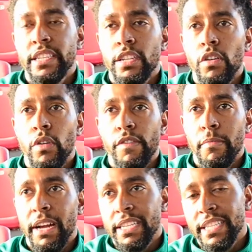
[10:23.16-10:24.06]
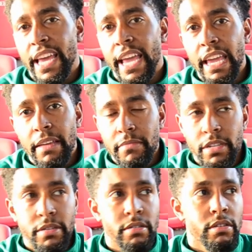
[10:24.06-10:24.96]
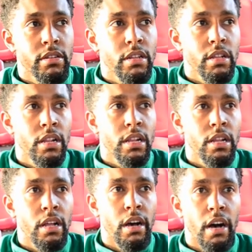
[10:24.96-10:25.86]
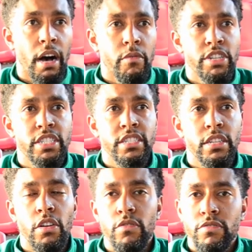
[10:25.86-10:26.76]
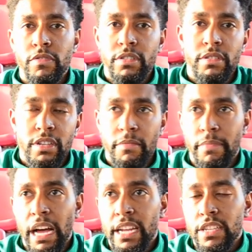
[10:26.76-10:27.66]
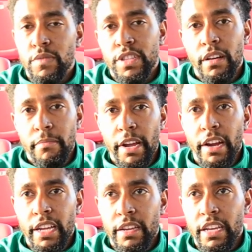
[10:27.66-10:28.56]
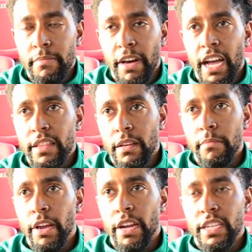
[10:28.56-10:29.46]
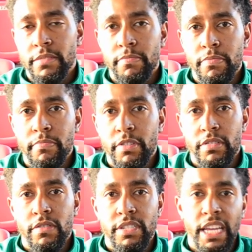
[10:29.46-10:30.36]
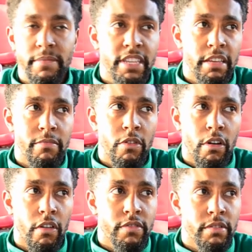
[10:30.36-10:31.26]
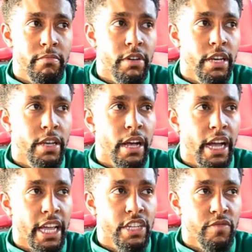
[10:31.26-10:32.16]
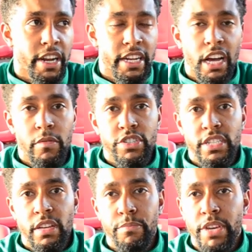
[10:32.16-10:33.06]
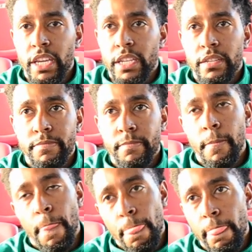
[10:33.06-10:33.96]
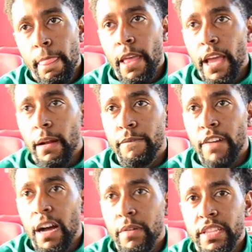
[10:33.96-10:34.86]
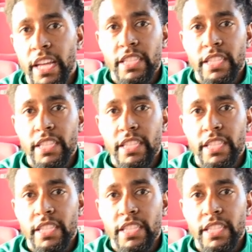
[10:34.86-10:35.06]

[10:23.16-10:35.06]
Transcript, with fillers: know everybody's game, and uh, I wish coach would combine us with the American, combine the American, put us on the same team more often. But I guess right now we're just competing, and I'm fine with that.